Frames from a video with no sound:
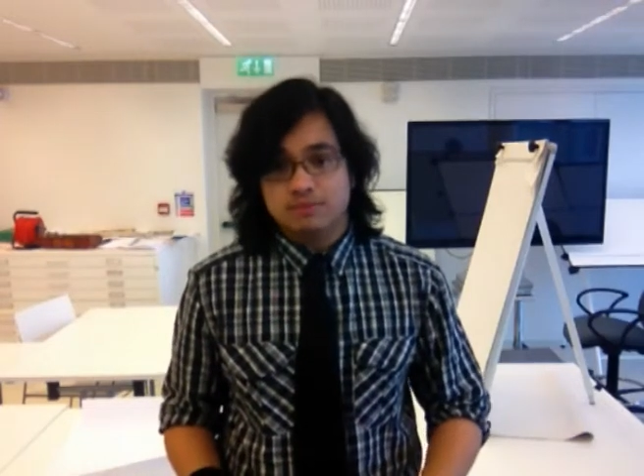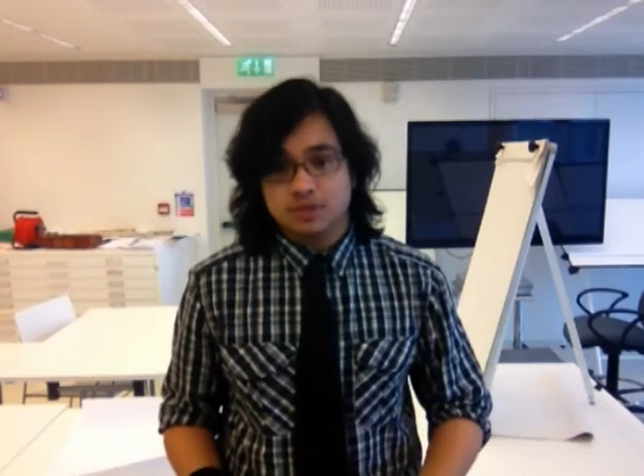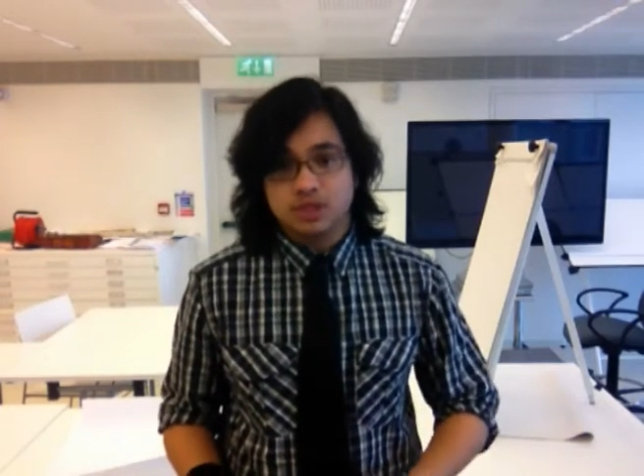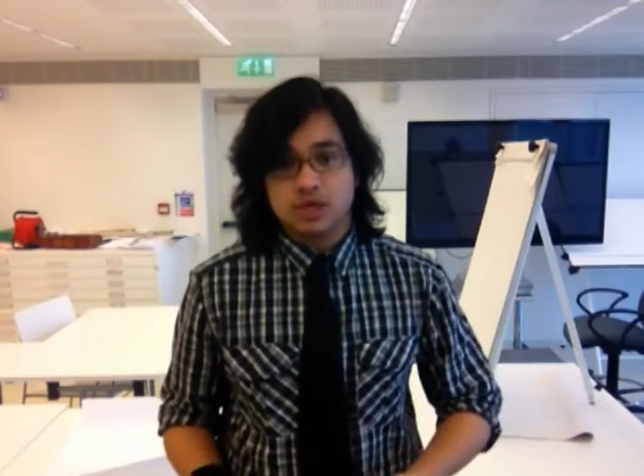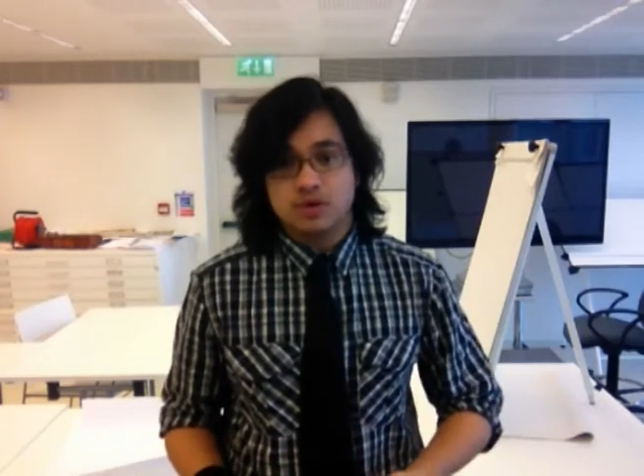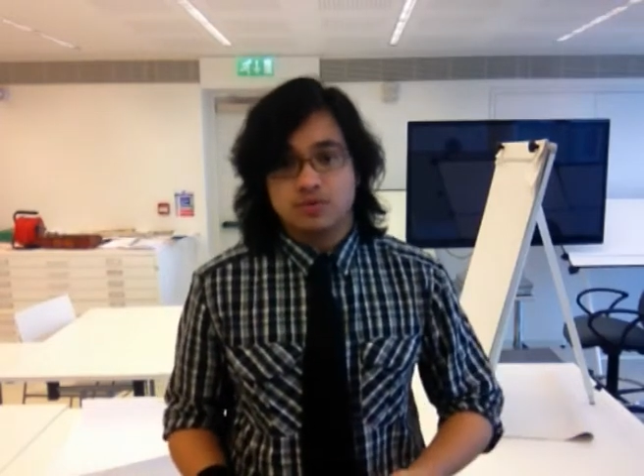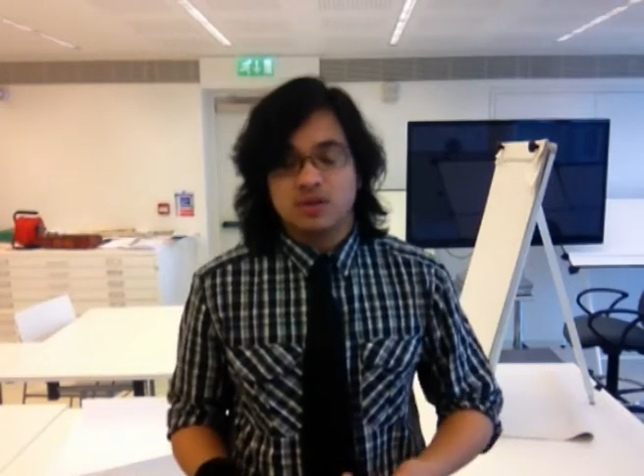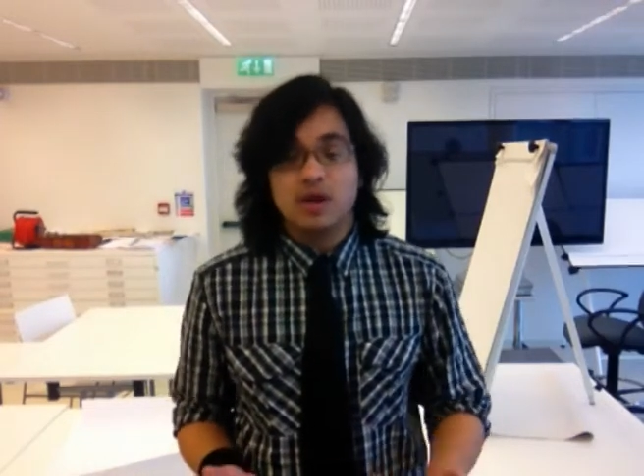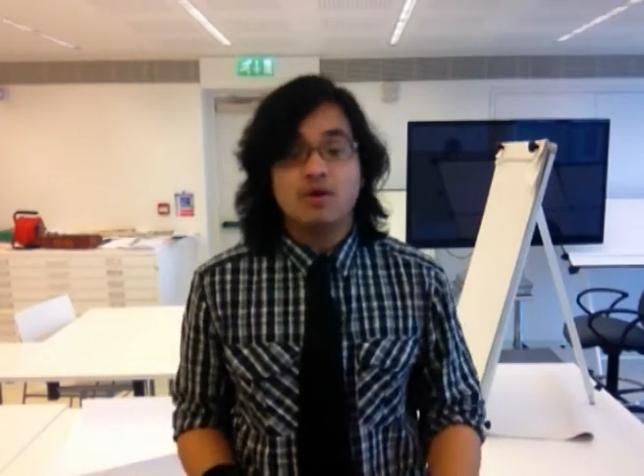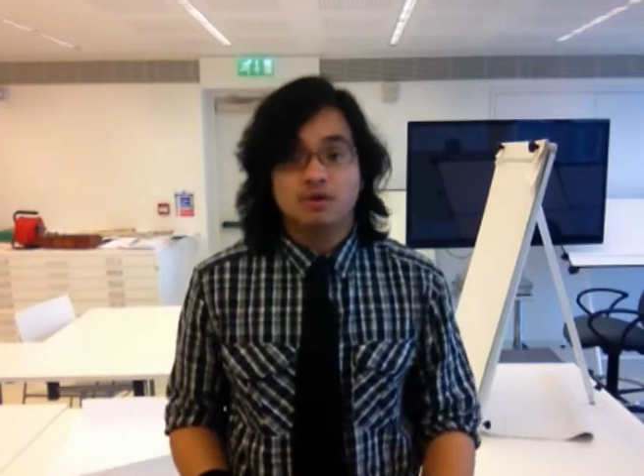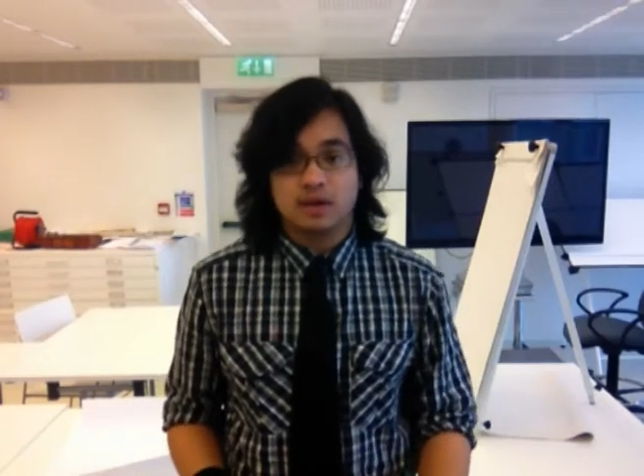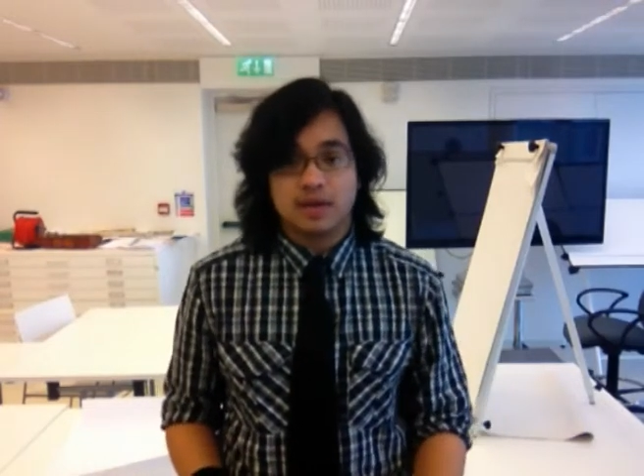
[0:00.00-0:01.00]
So the
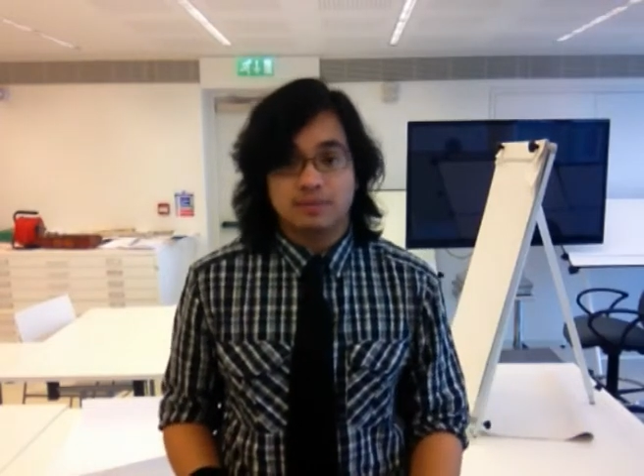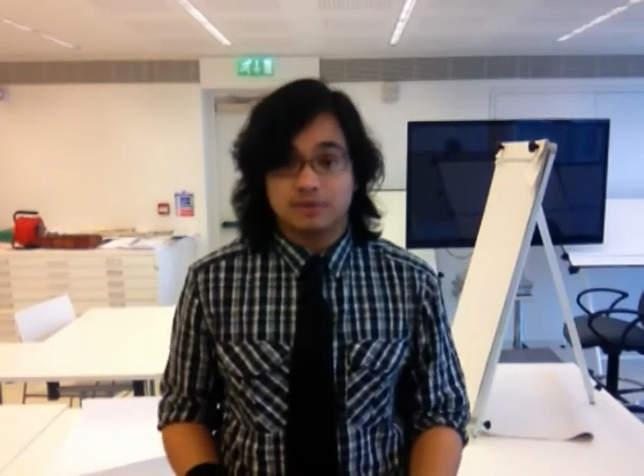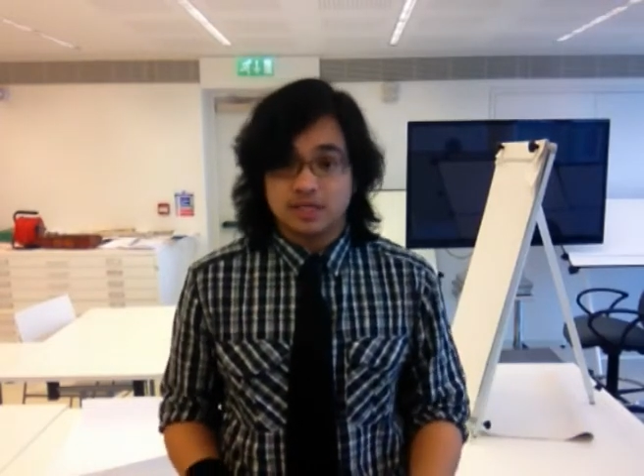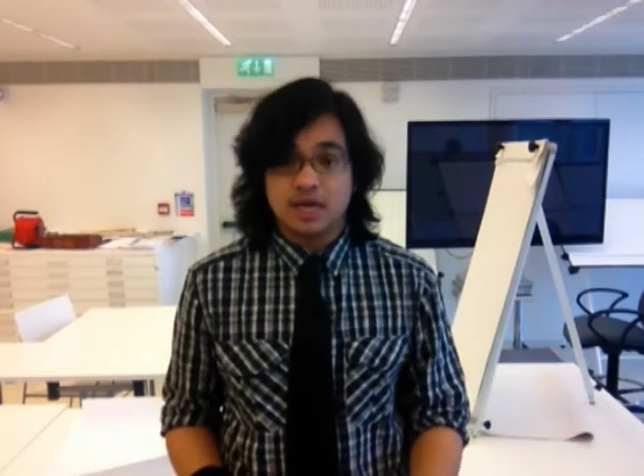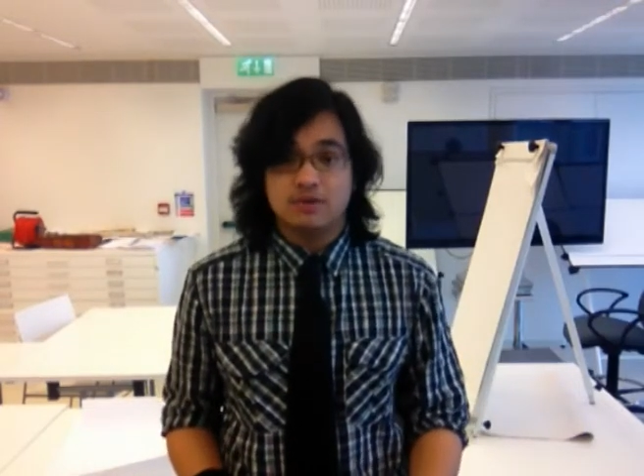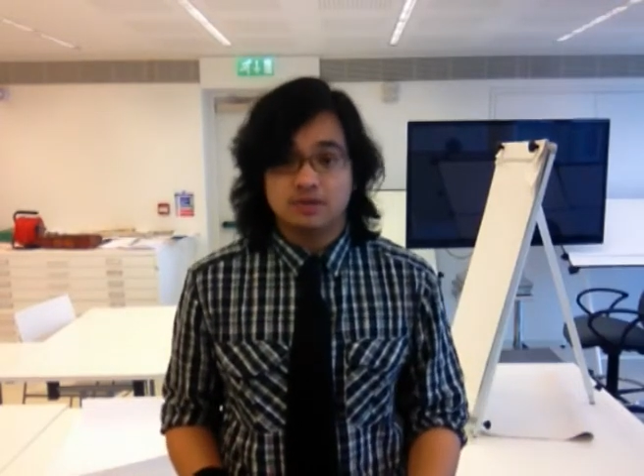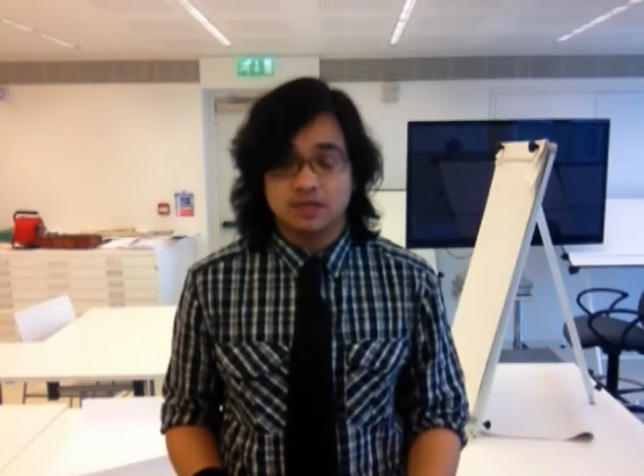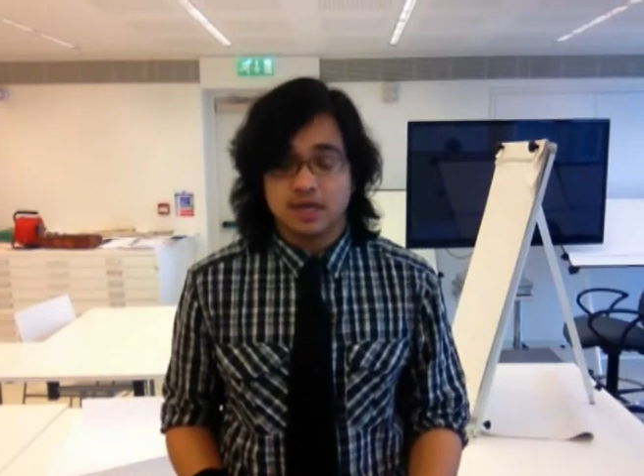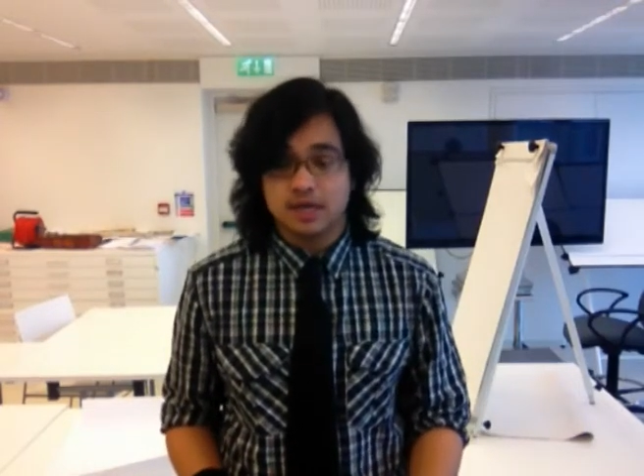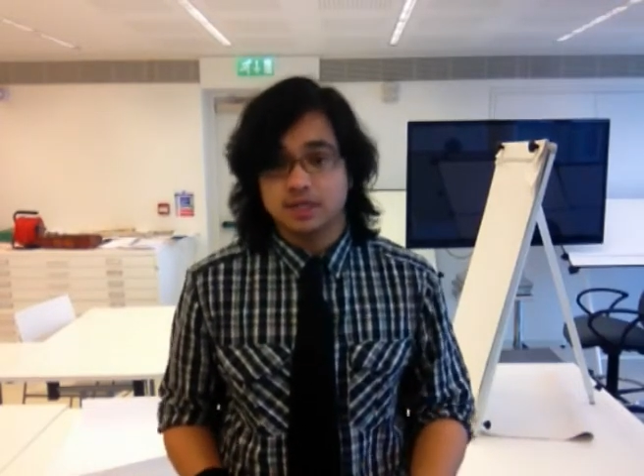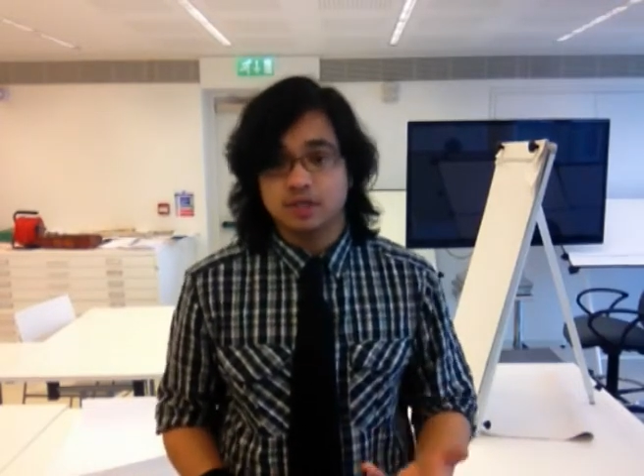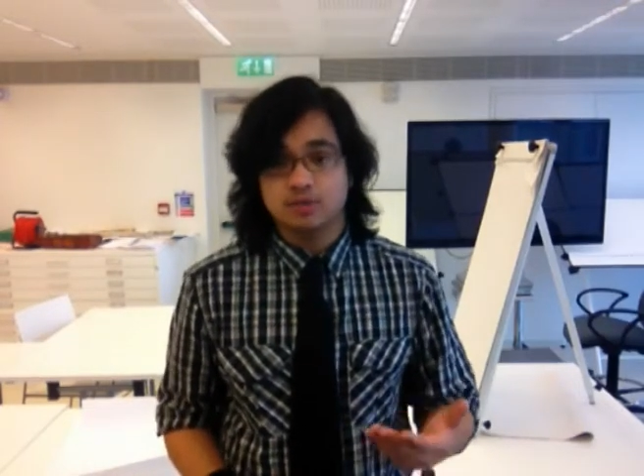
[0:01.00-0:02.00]
local club Sound
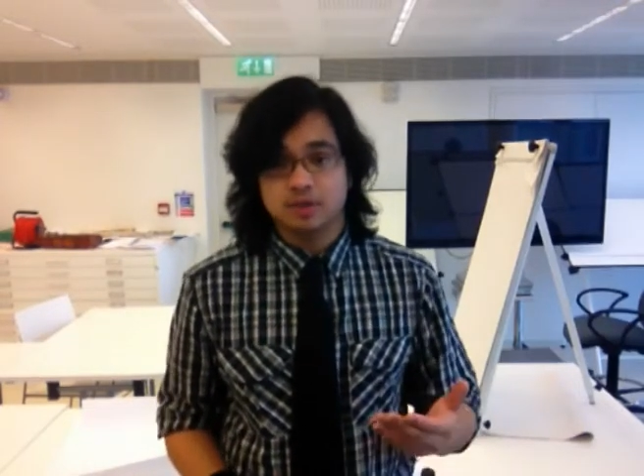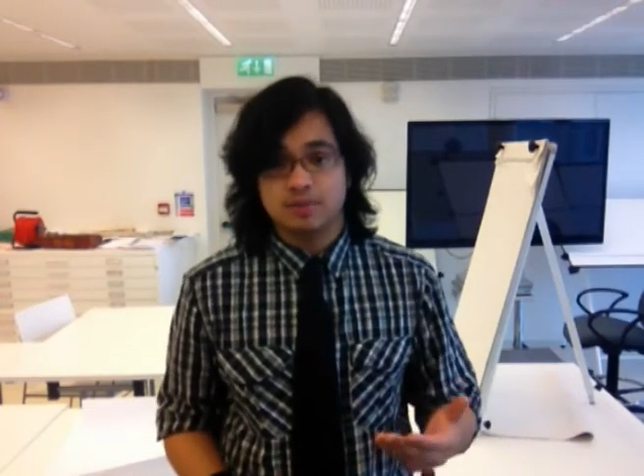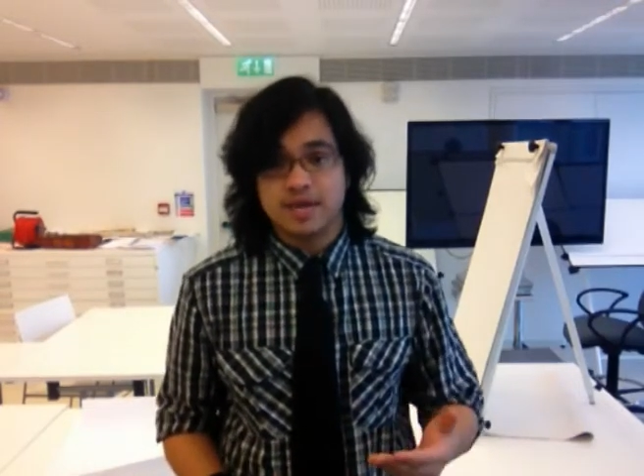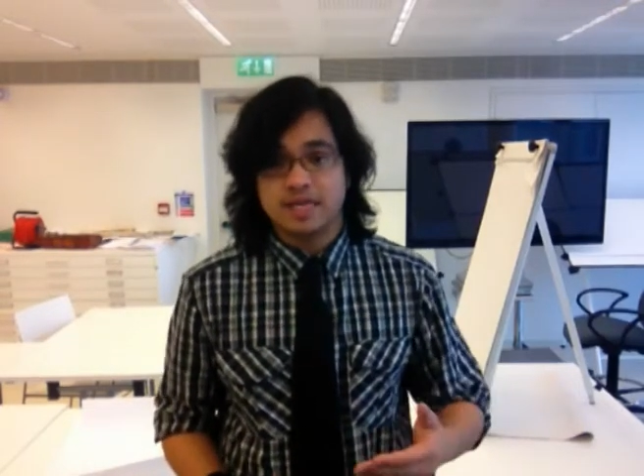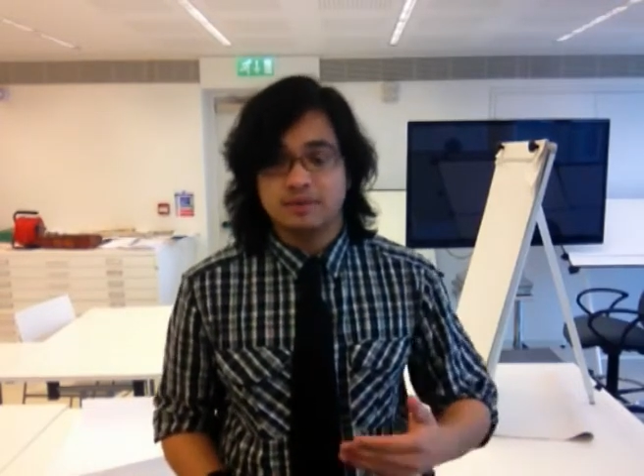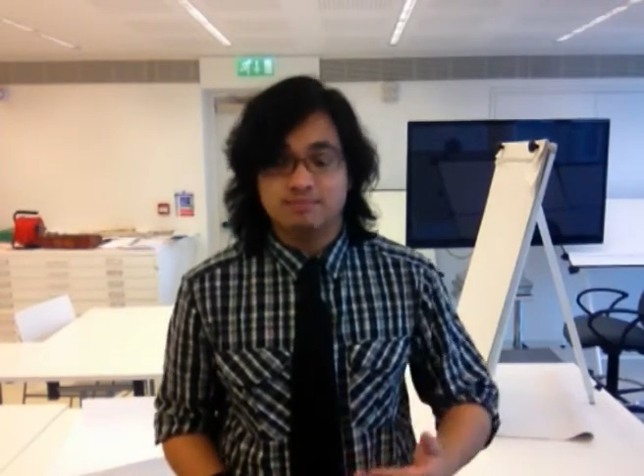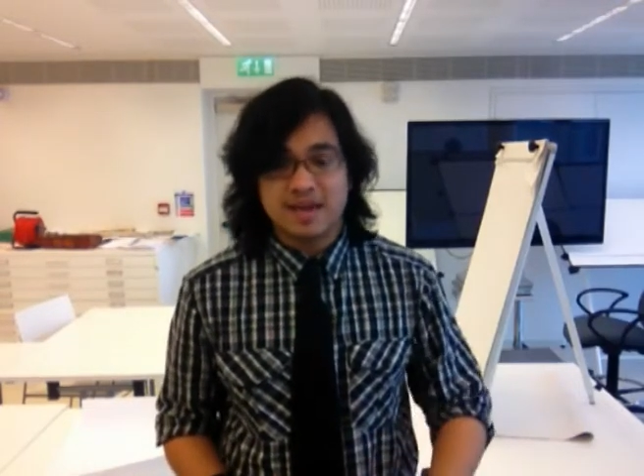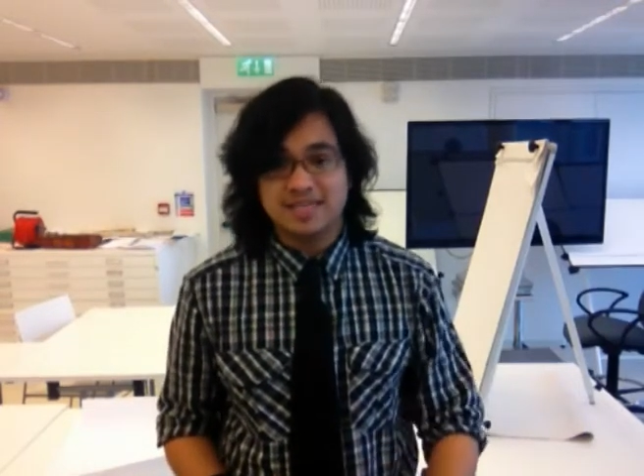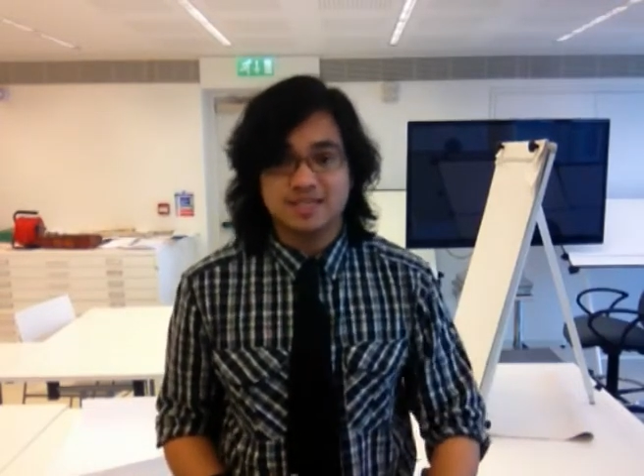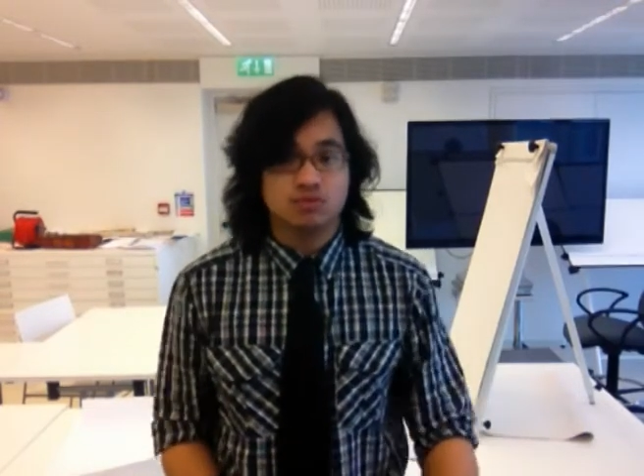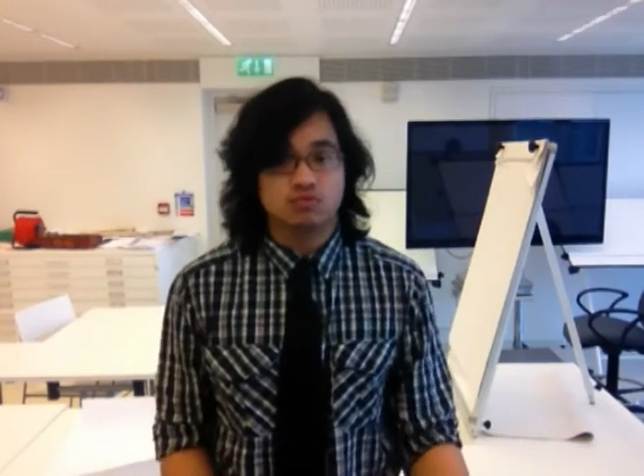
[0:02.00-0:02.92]
Circus, which plays metal,